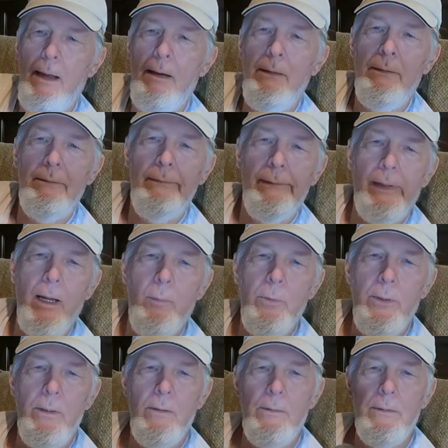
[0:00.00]
out a couple
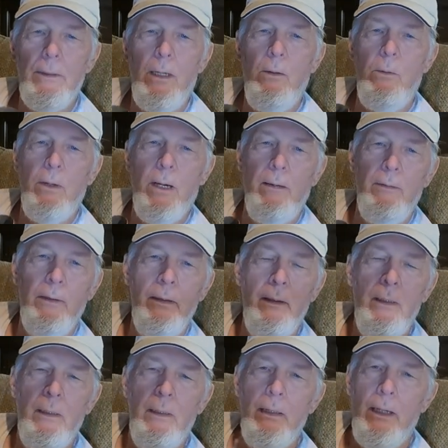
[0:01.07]
of years ago, whatever,
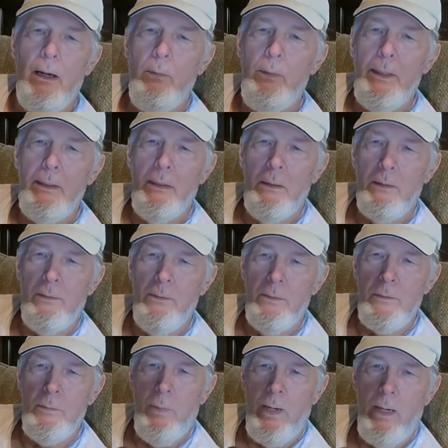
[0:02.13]
I went and looked through
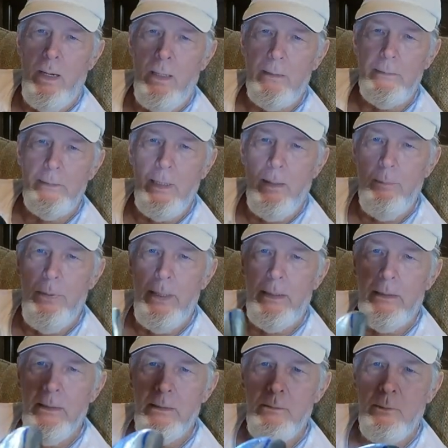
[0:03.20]
his box and I
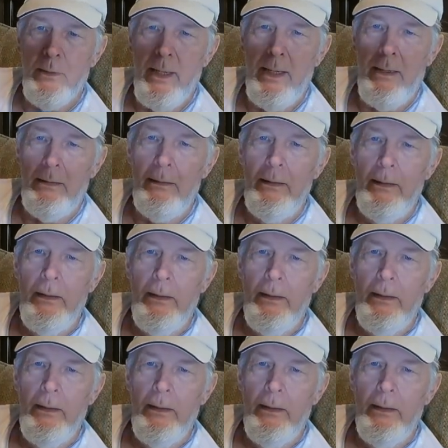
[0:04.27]
picked this one out